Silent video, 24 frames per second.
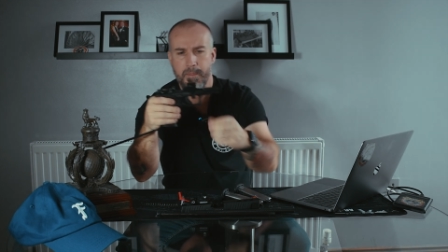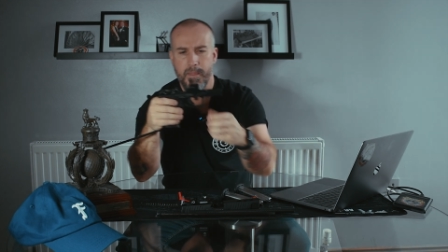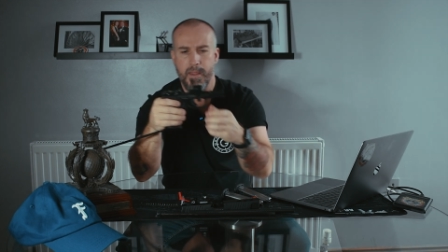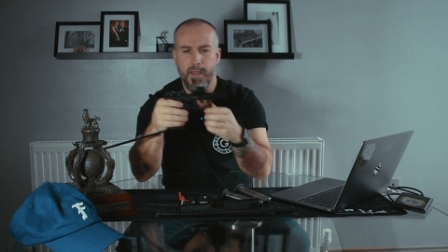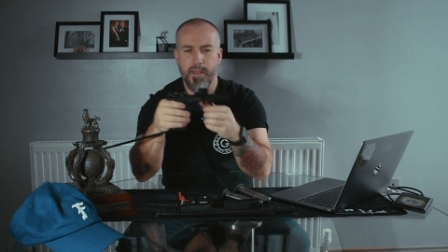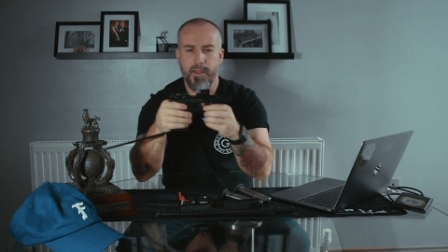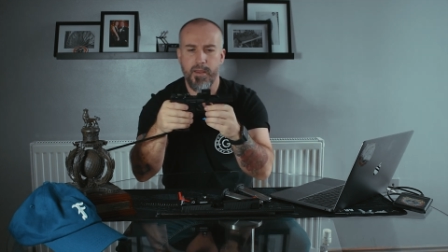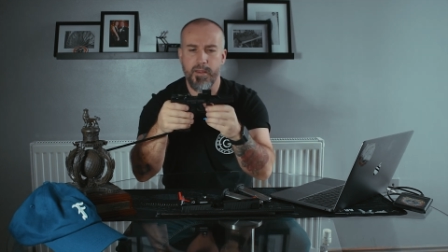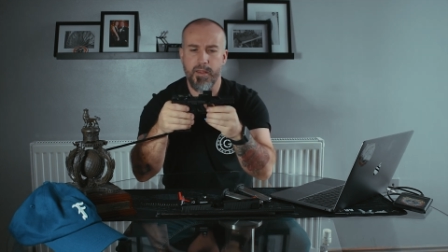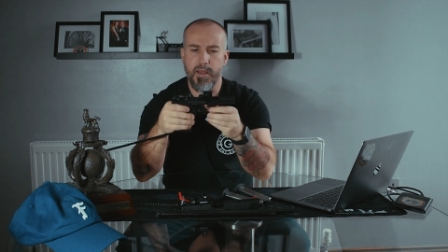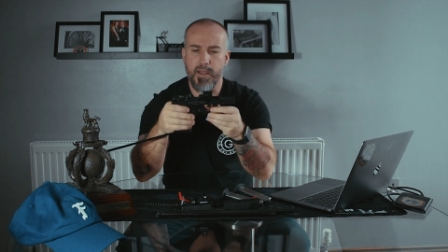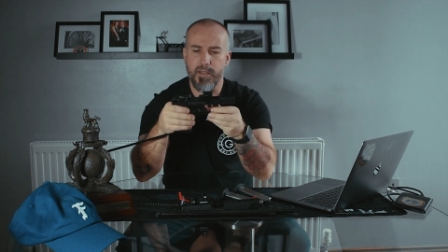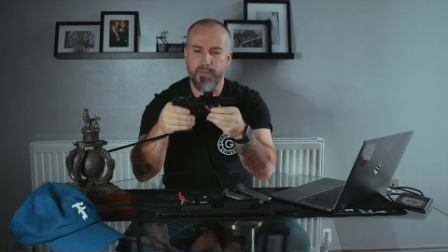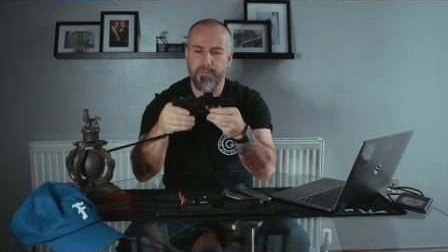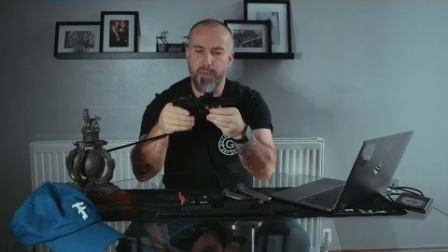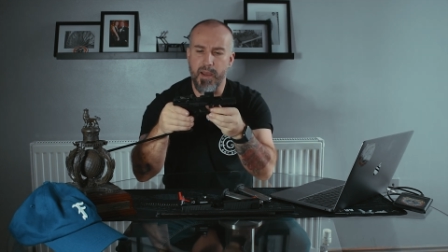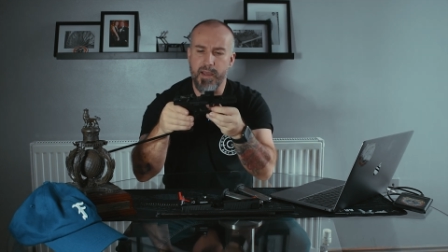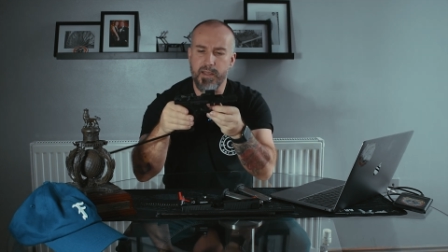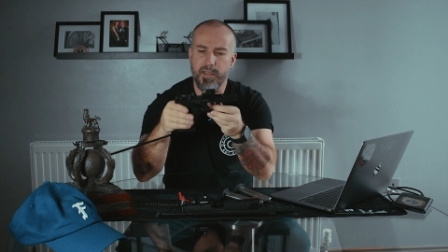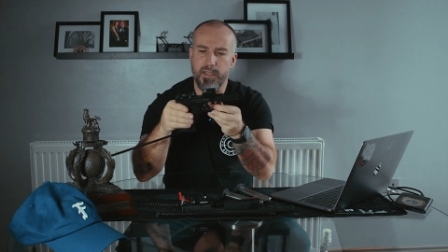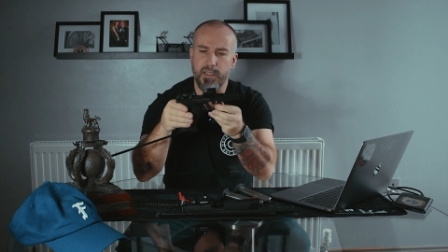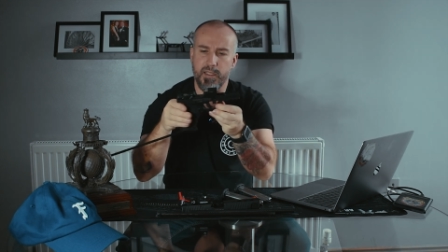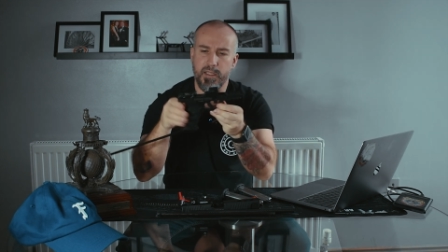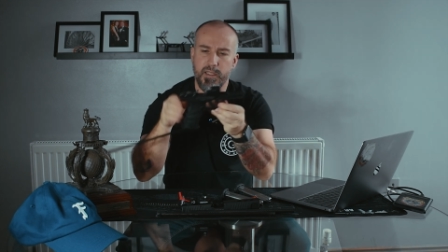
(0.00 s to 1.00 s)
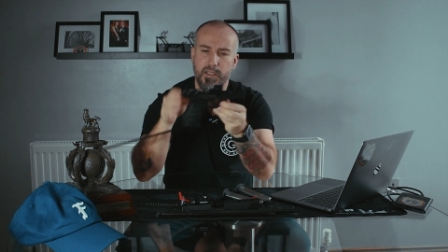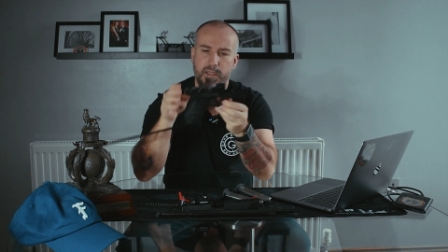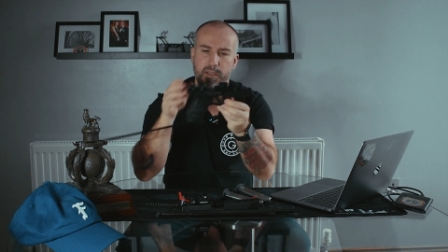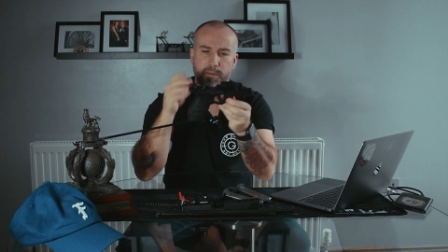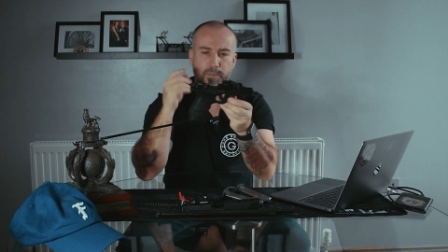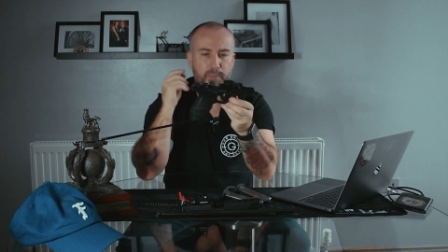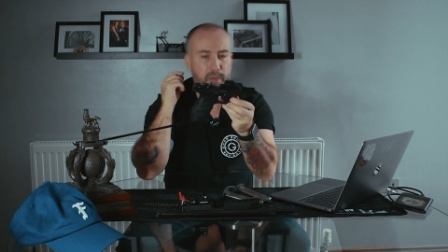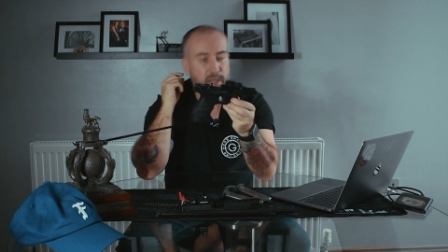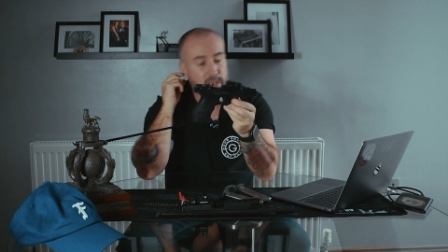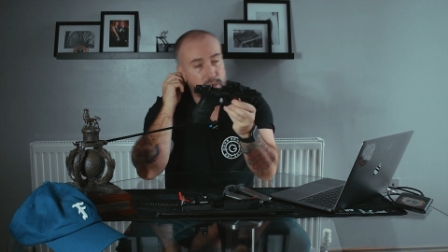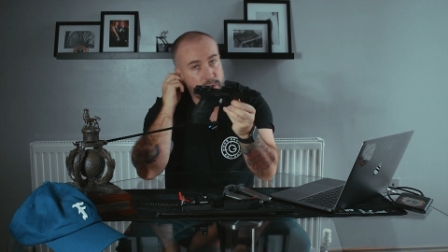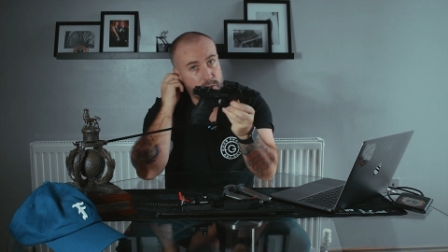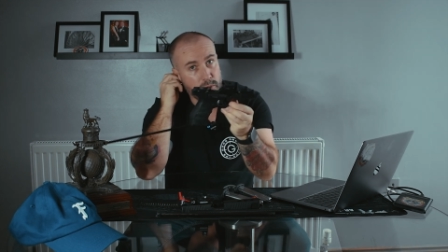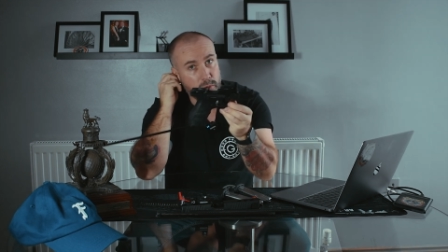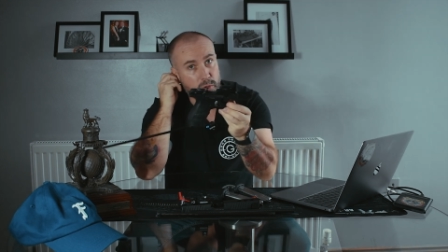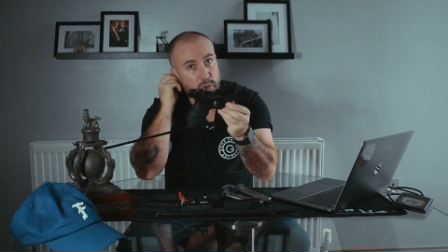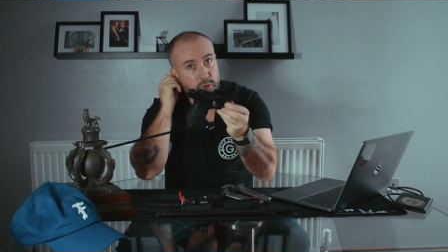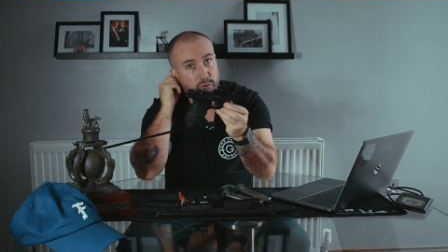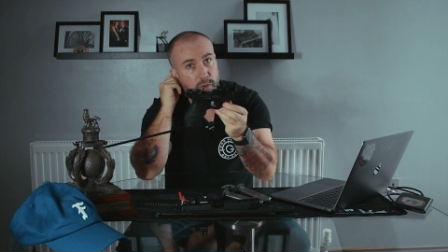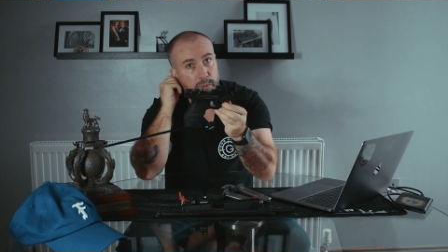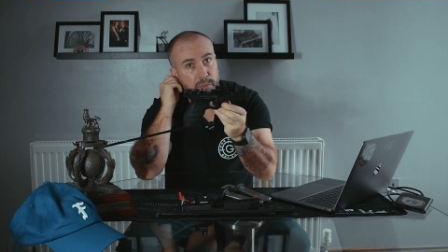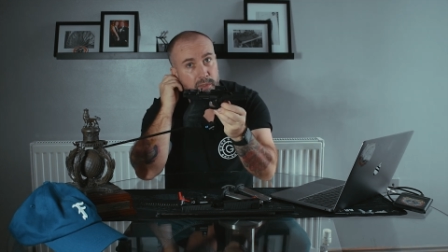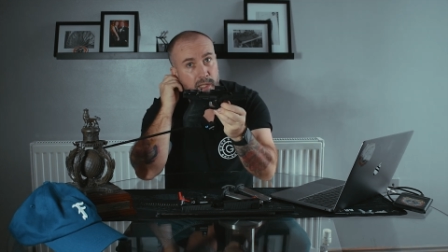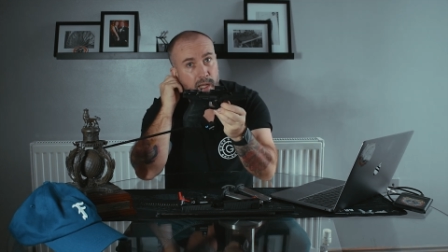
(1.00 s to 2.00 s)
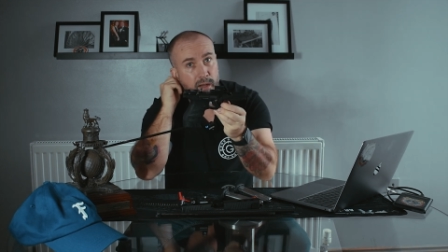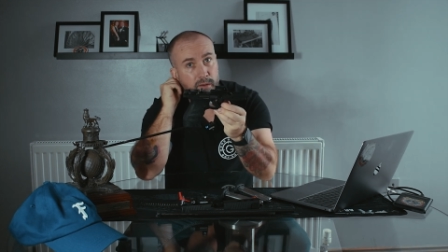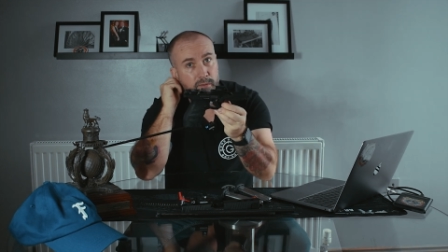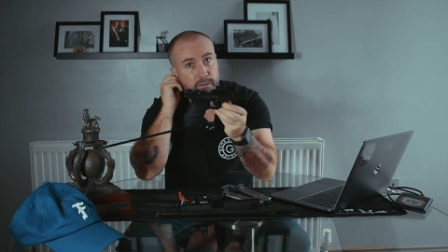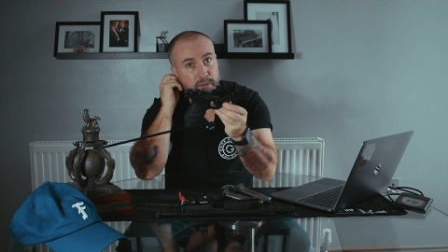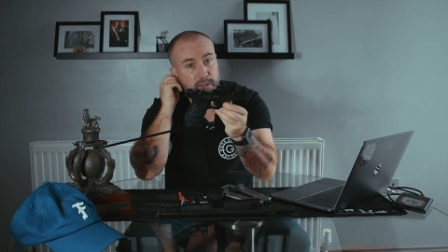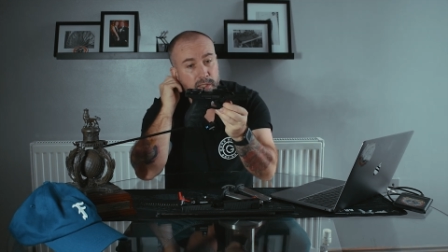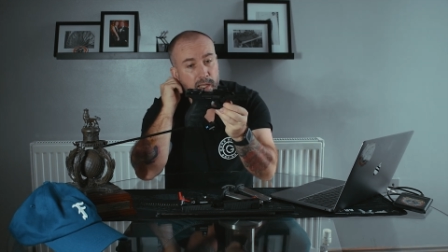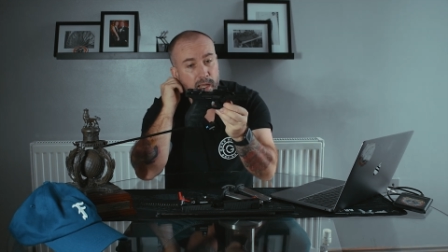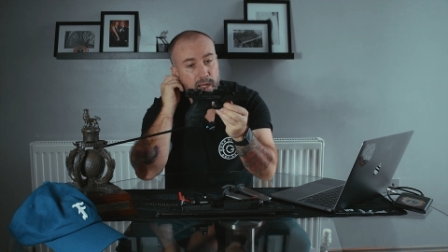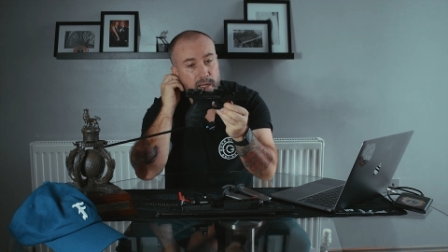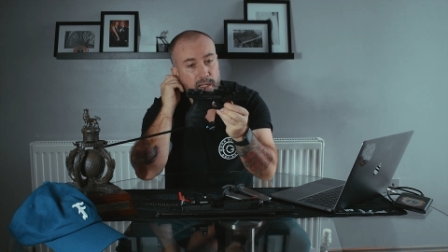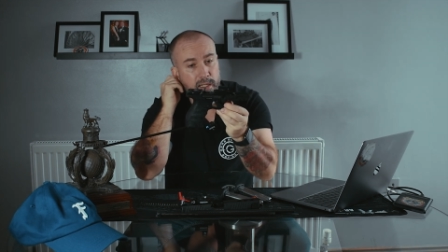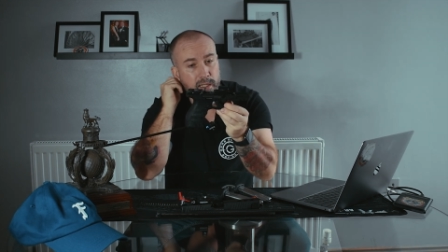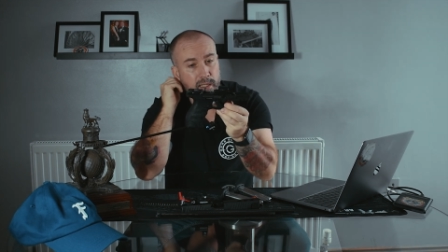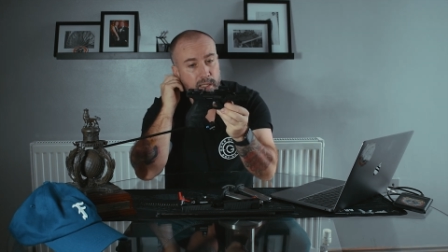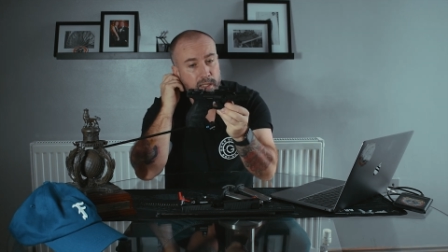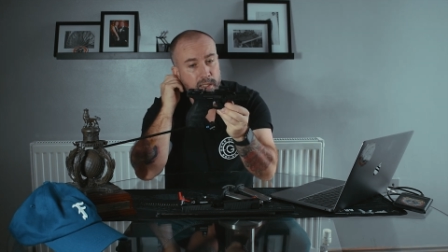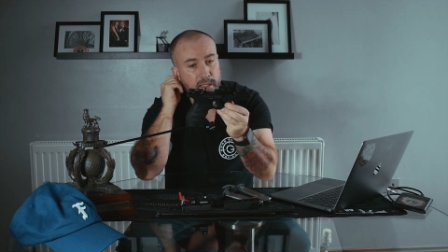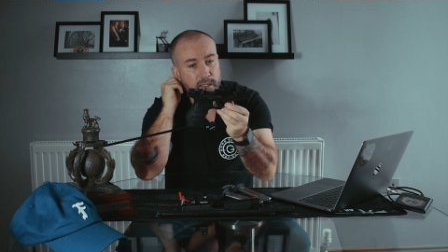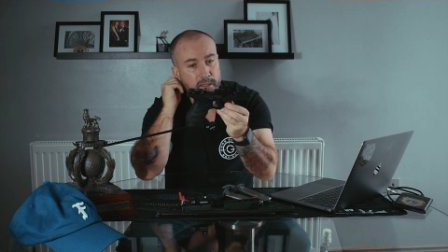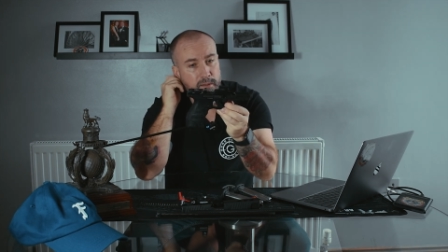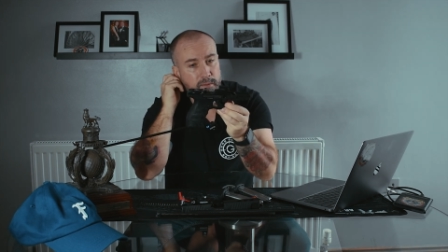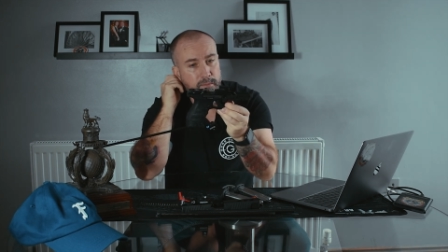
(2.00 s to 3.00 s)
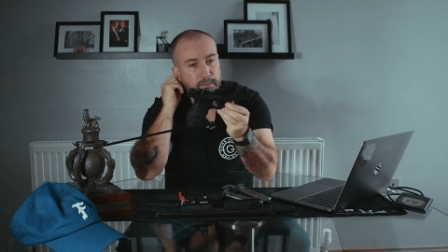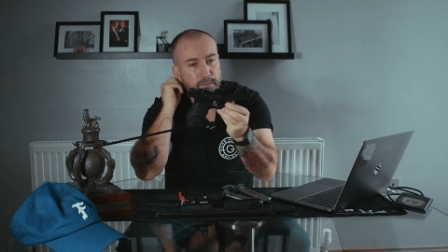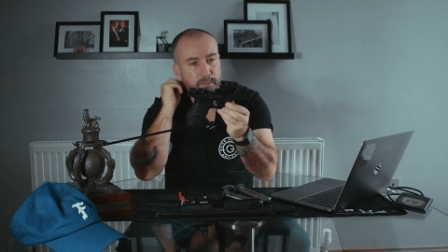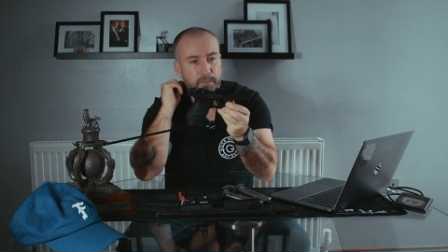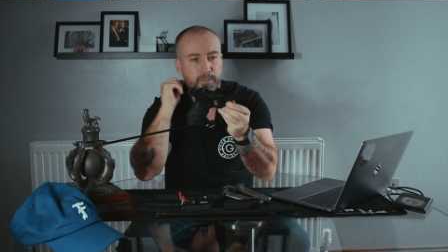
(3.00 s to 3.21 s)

And then that's basically the pistol stripped down for daily cleaning.